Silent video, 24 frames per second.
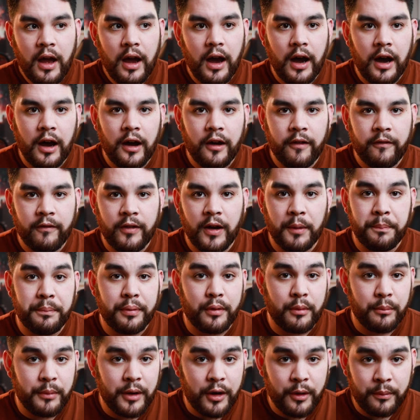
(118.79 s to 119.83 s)
of a
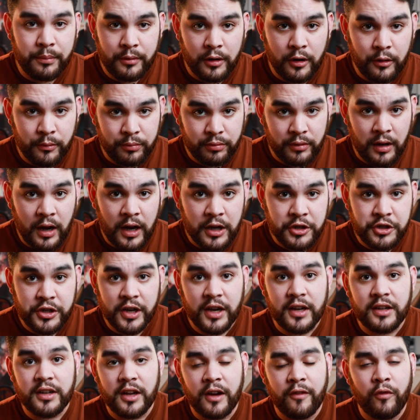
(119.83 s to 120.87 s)
Premiere Pro
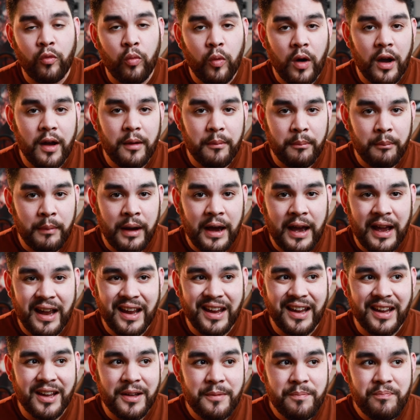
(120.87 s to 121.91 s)
project of what
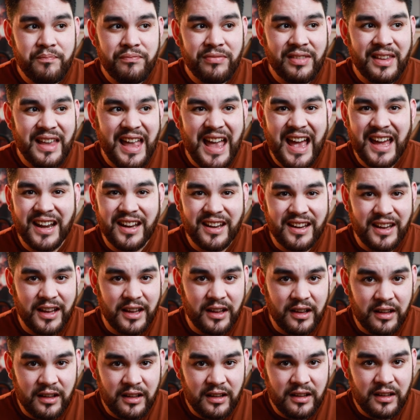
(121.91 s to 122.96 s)
my
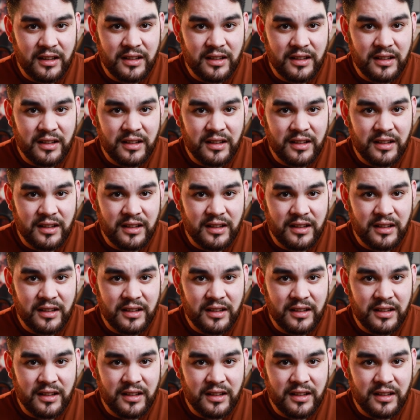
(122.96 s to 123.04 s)
editing